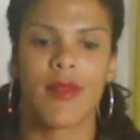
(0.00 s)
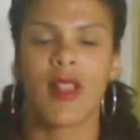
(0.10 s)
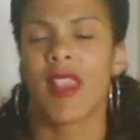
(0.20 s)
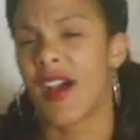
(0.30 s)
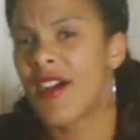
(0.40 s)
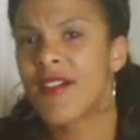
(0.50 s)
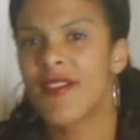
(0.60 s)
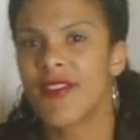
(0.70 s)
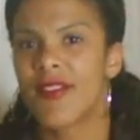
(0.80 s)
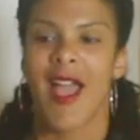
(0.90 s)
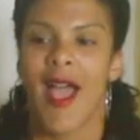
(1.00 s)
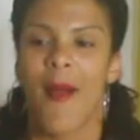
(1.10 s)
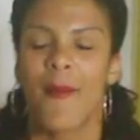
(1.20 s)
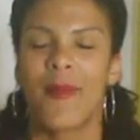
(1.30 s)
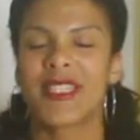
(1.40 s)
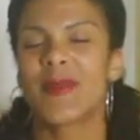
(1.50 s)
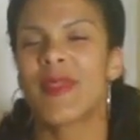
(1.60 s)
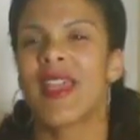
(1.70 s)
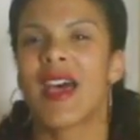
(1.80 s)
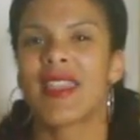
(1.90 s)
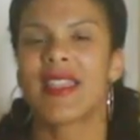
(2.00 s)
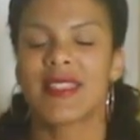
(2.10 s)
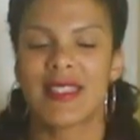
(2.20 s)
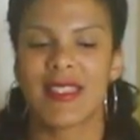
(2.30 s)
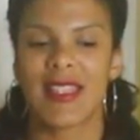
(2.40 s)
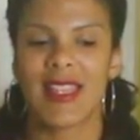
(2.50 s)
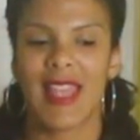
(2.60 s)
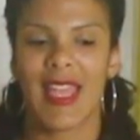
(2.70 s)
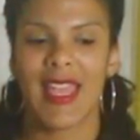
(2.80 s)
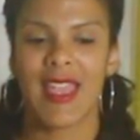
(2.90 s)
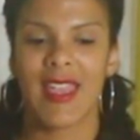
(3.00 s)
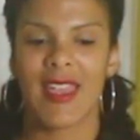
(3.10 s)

love. But to be honest, like,